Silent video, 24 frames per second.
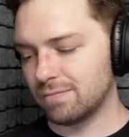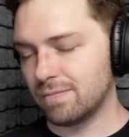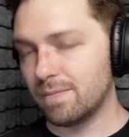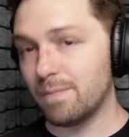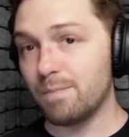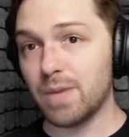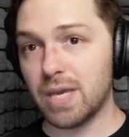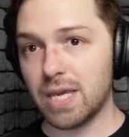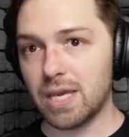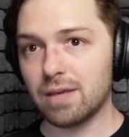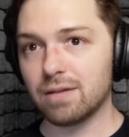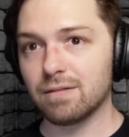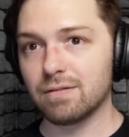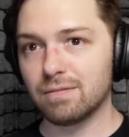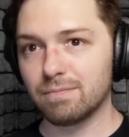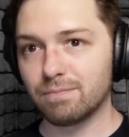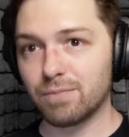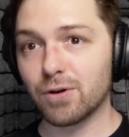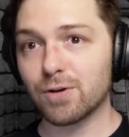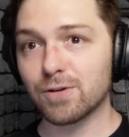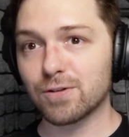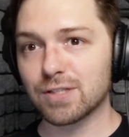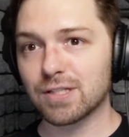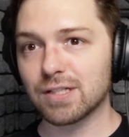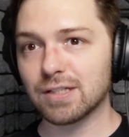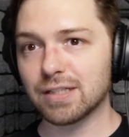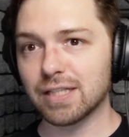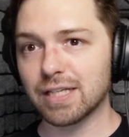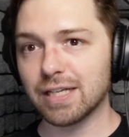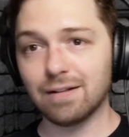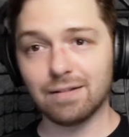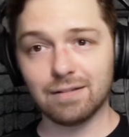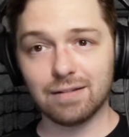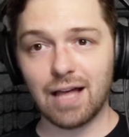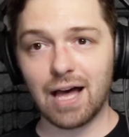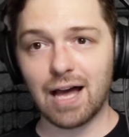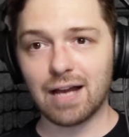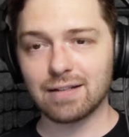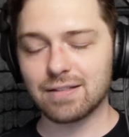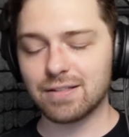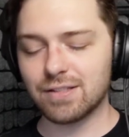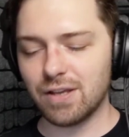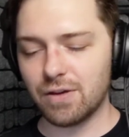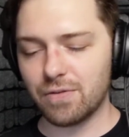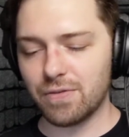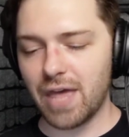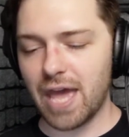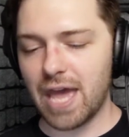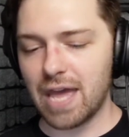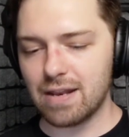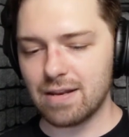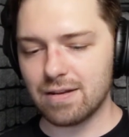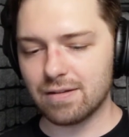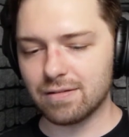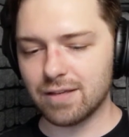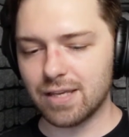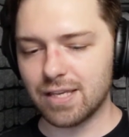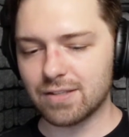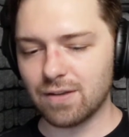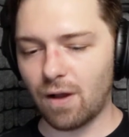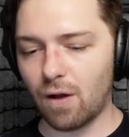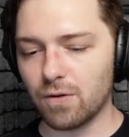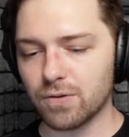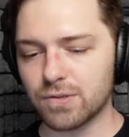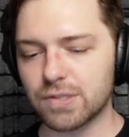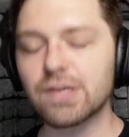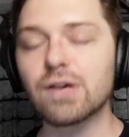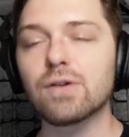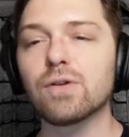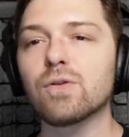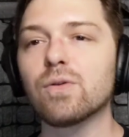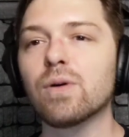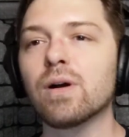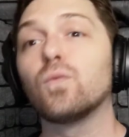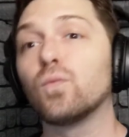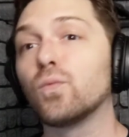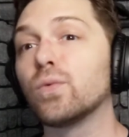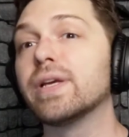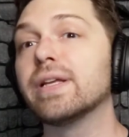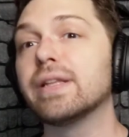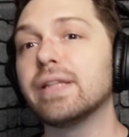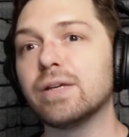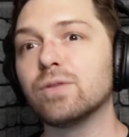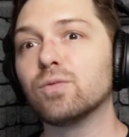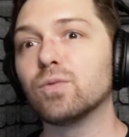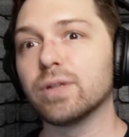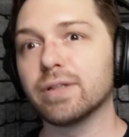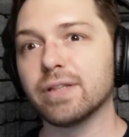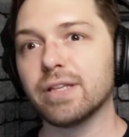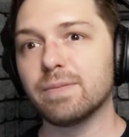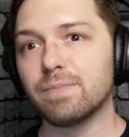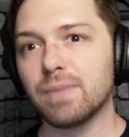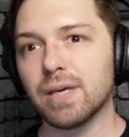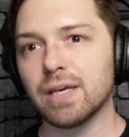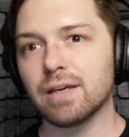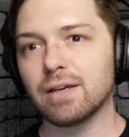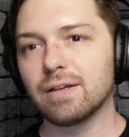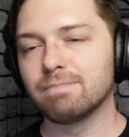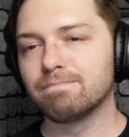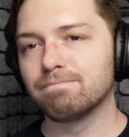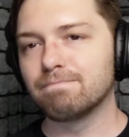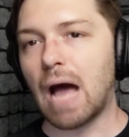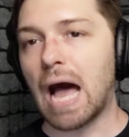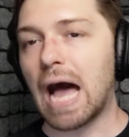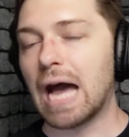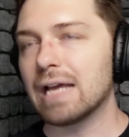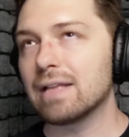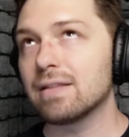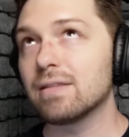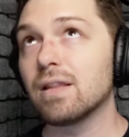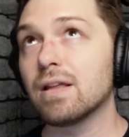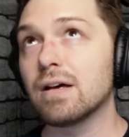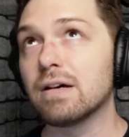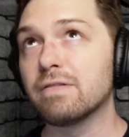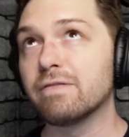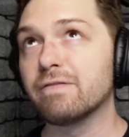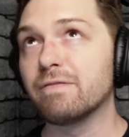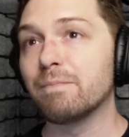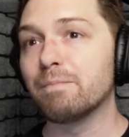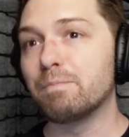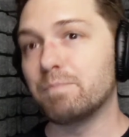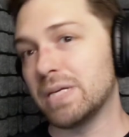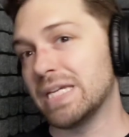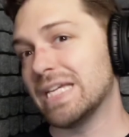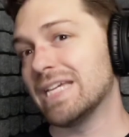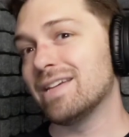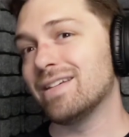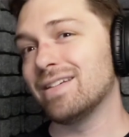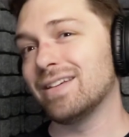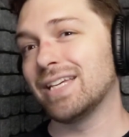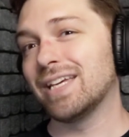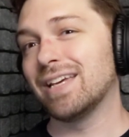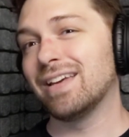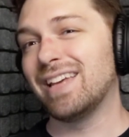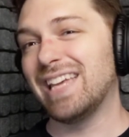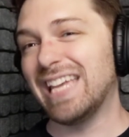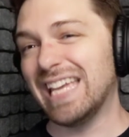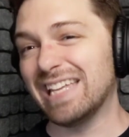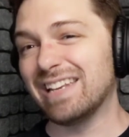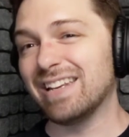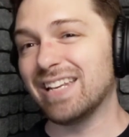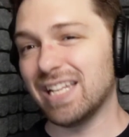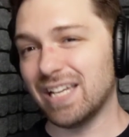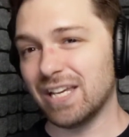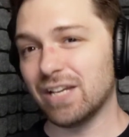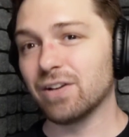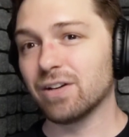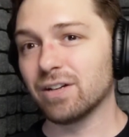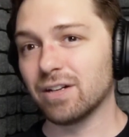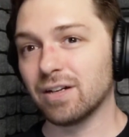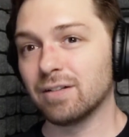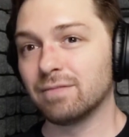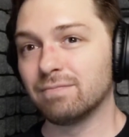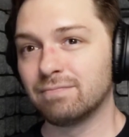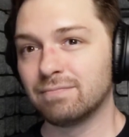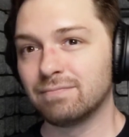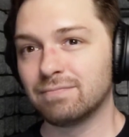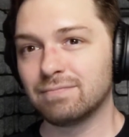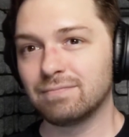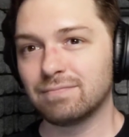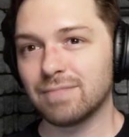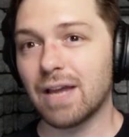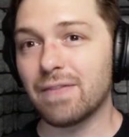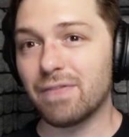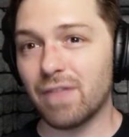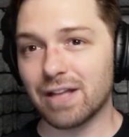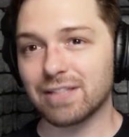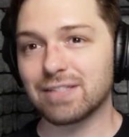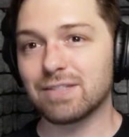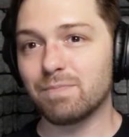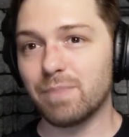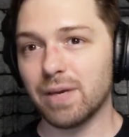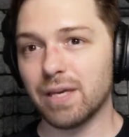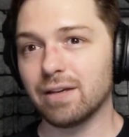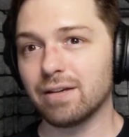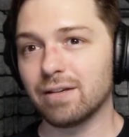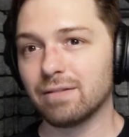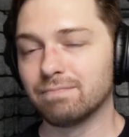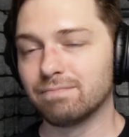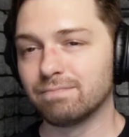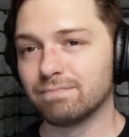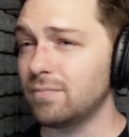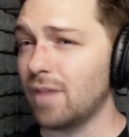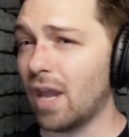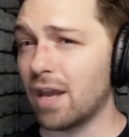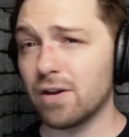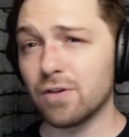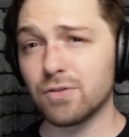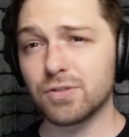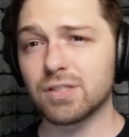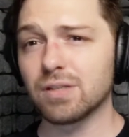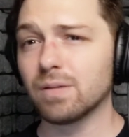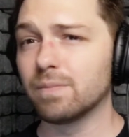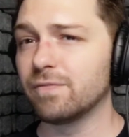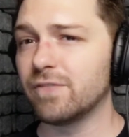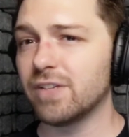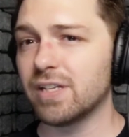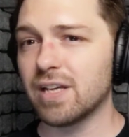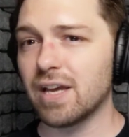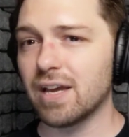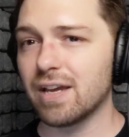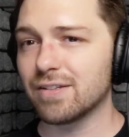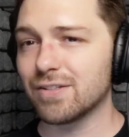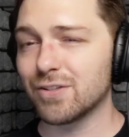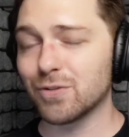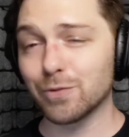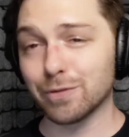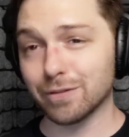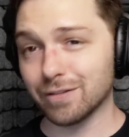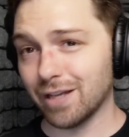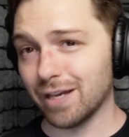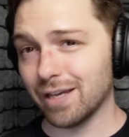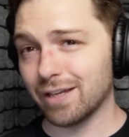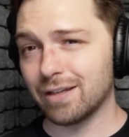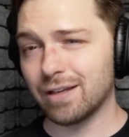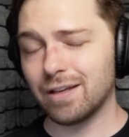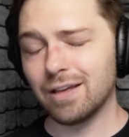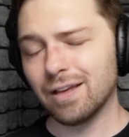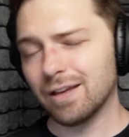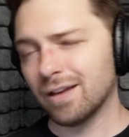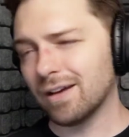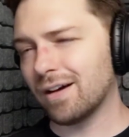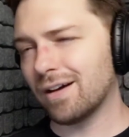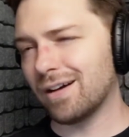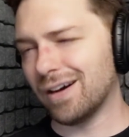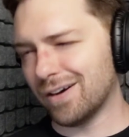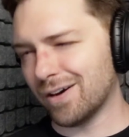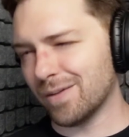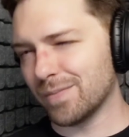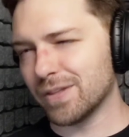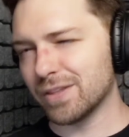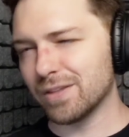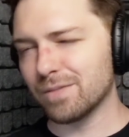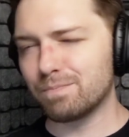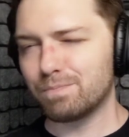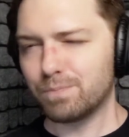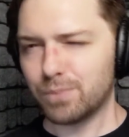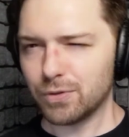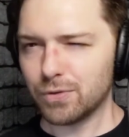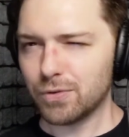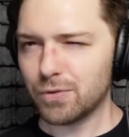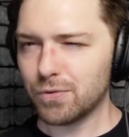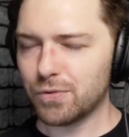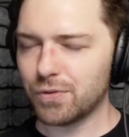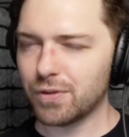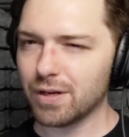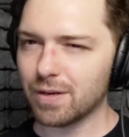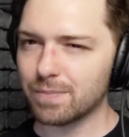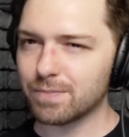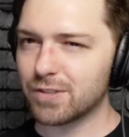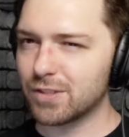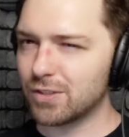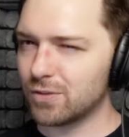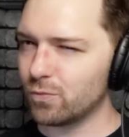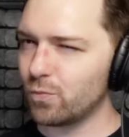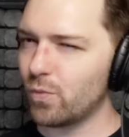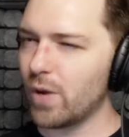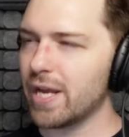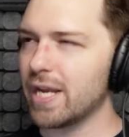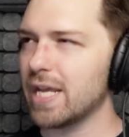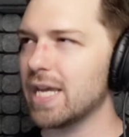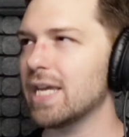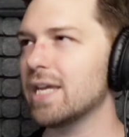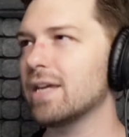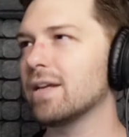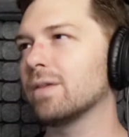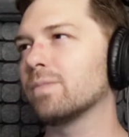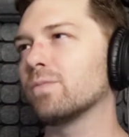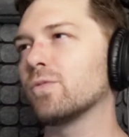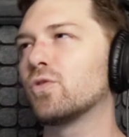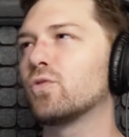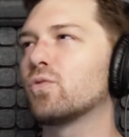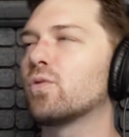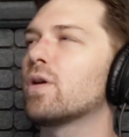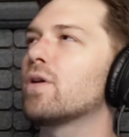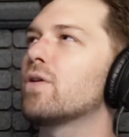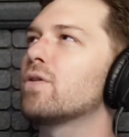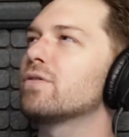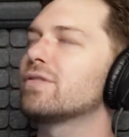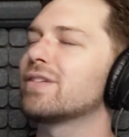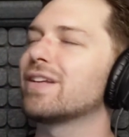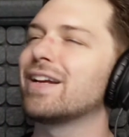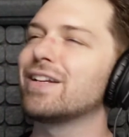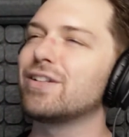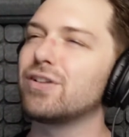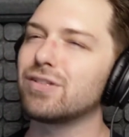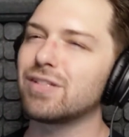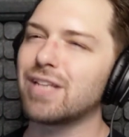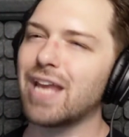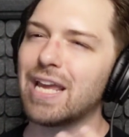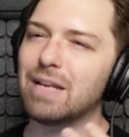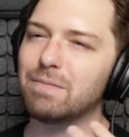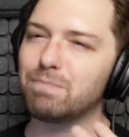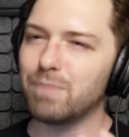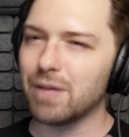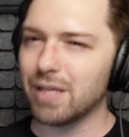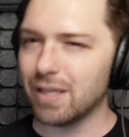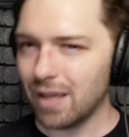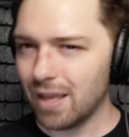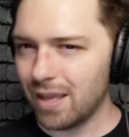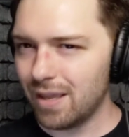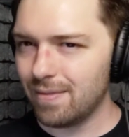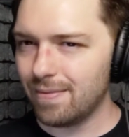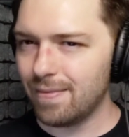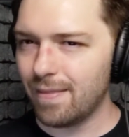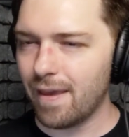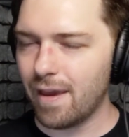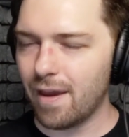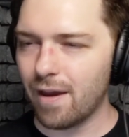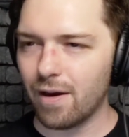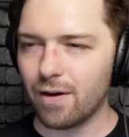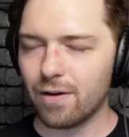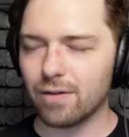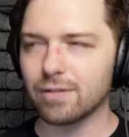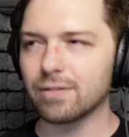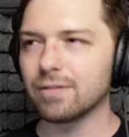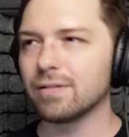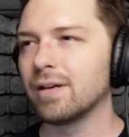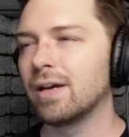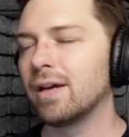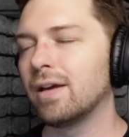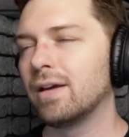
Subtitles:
me personally a lot. So that is also really, really big. I love being in here, and that's big. I know some VAs who are like, oh, I'm in the booth and I'm sweaty and I'm gross and I just hate being in there, and